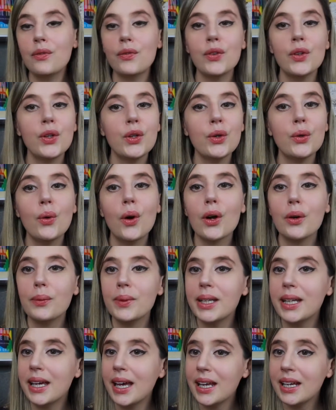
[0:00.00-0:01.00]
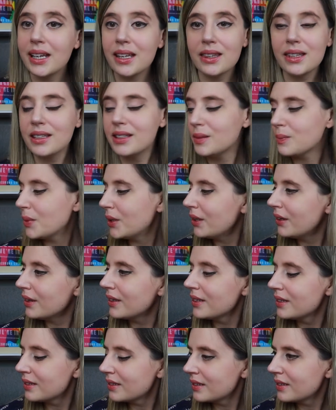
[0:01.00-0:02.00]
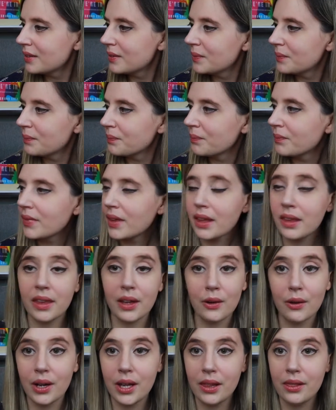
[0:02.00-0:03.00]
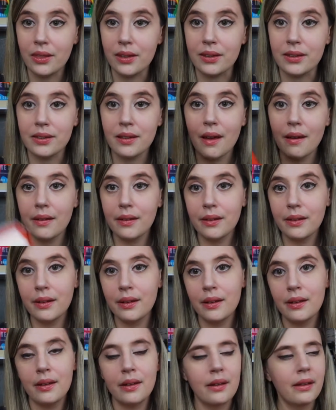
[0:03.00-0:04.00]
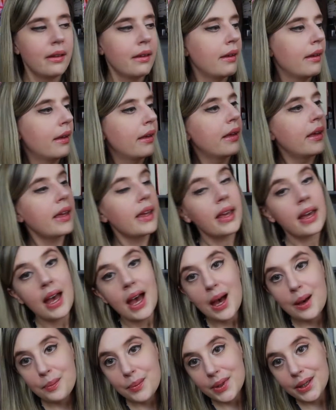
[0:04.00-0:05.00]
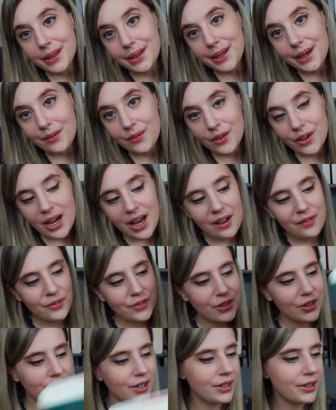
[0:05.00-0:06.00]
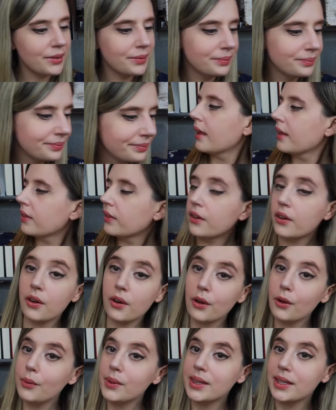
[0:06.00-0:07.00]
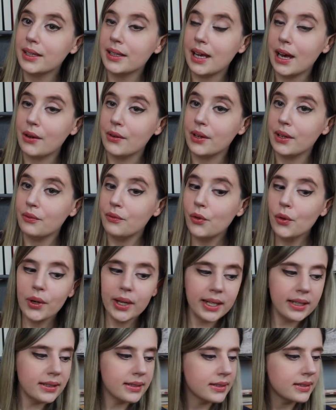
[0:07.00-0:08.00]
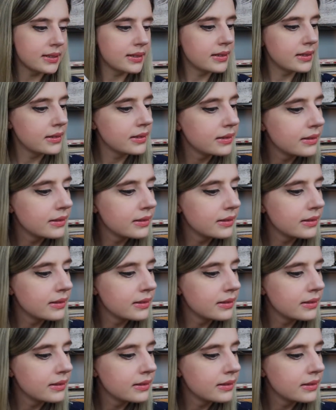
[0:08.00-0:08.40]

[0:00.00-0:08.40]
you are reading any of these books, Clara and the Sun, Happily Ever After, The Girl with the Louding Voice,